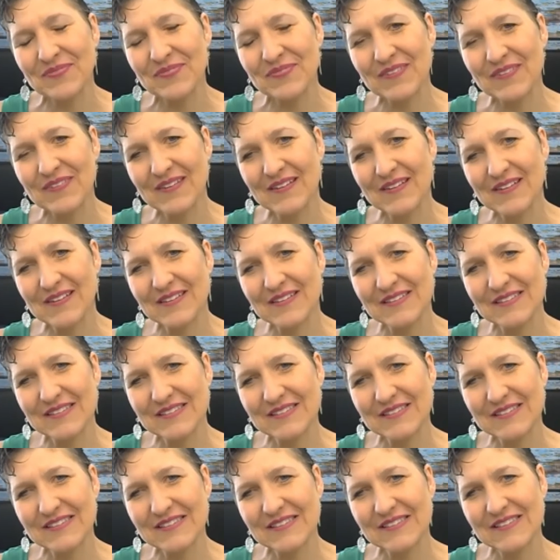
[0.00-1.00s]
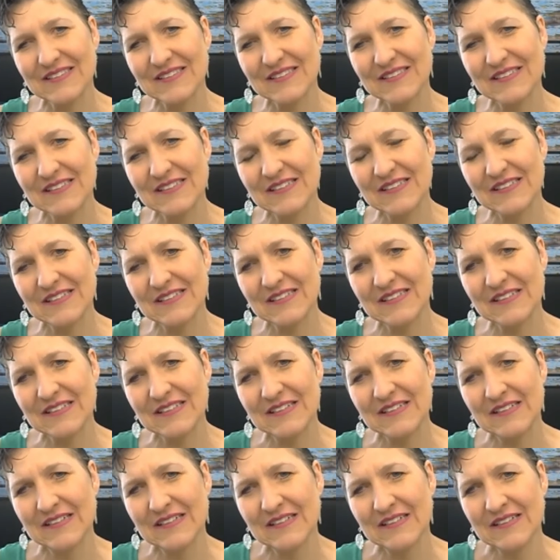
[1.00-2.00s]

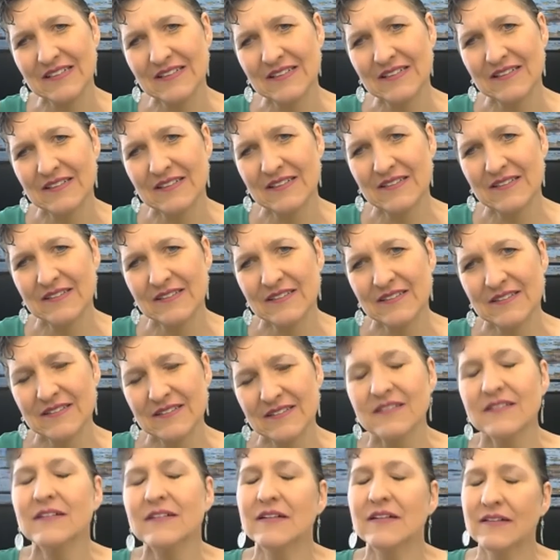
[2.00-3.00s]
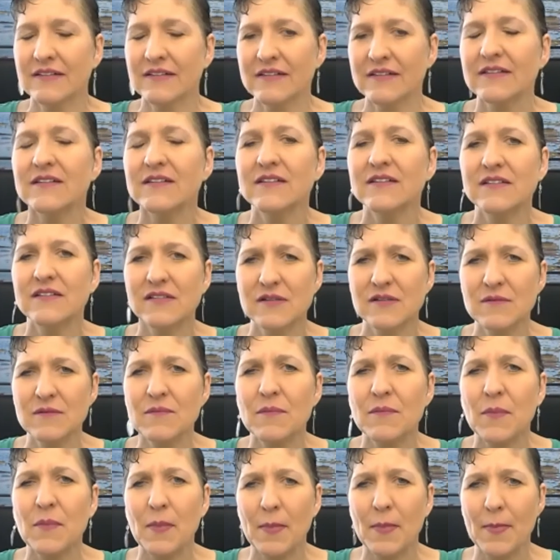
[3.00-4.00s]

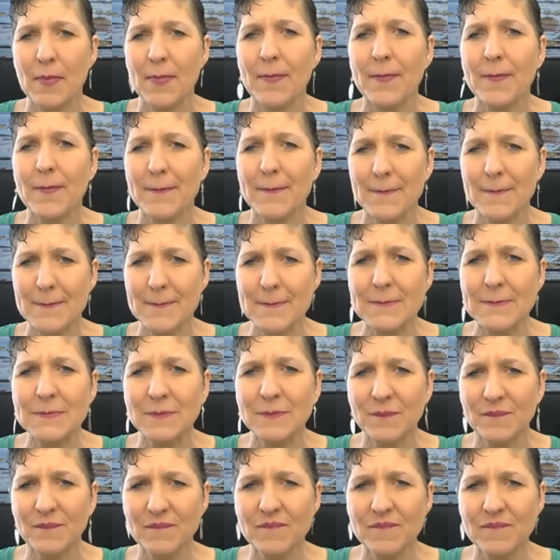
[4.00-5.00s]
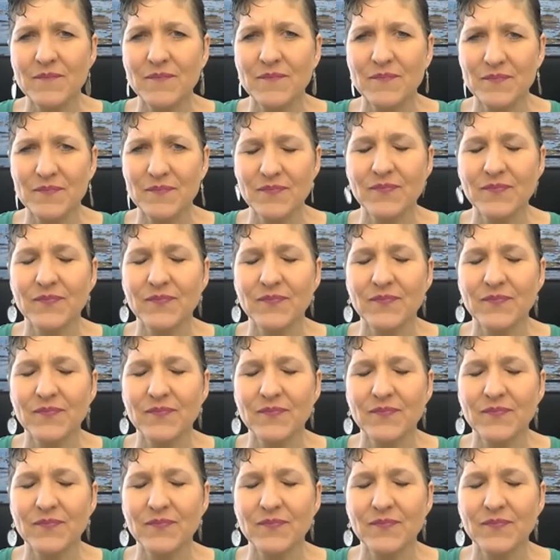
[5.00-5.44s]
No words are spoken by the person on screen.